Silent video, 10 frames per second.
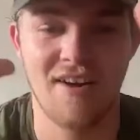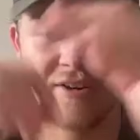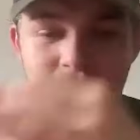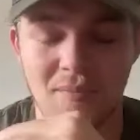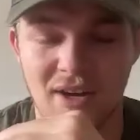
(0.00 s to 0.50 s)
kind
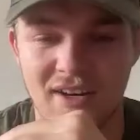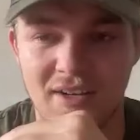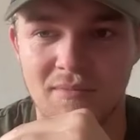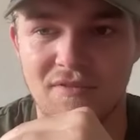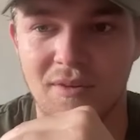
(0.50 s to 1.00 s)
of got my
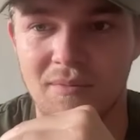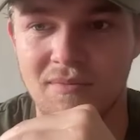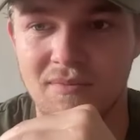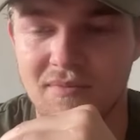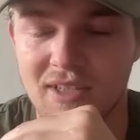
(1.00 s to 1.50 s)
name
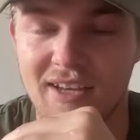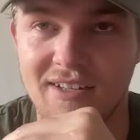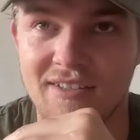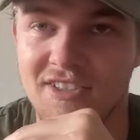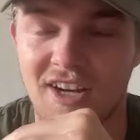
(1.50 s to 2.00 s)
from
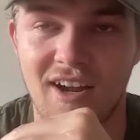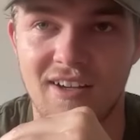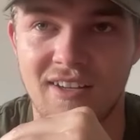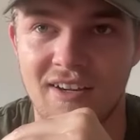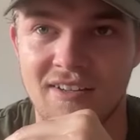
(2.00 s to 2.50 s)
Kenny. Shout
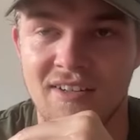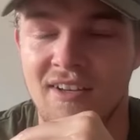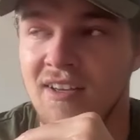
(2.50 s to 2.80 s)
out Kenny.